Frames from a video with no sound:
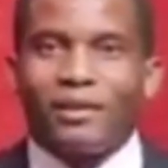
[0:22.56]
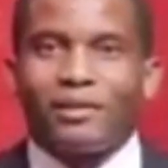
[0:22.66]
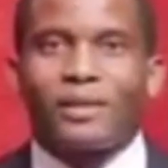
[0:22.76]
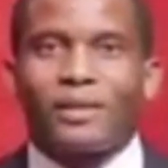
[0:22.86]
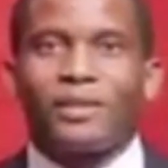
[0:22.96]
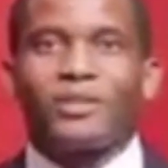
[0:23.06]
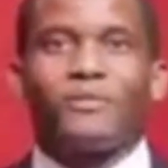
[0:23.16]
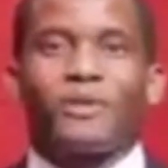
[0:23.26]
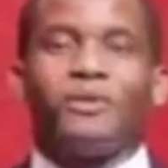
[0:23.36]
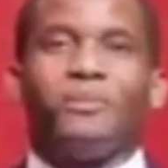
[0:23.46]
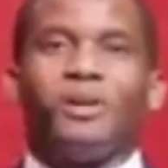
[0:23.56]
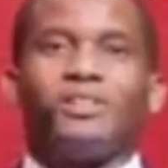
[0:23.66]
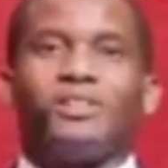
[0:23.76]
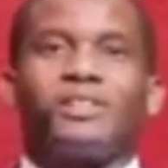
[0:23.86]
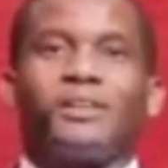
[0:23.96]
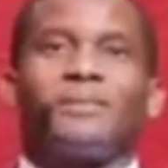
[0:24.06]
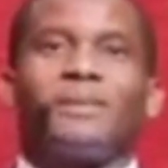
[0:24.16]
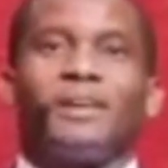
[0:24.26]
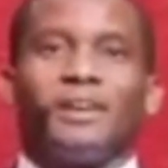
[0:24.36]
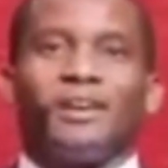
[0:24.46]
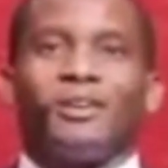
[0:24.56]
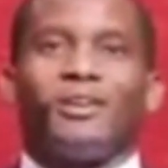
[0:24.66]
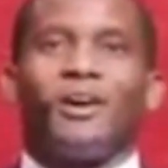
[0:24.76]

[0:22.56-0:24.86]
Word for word: Thank you very much. You're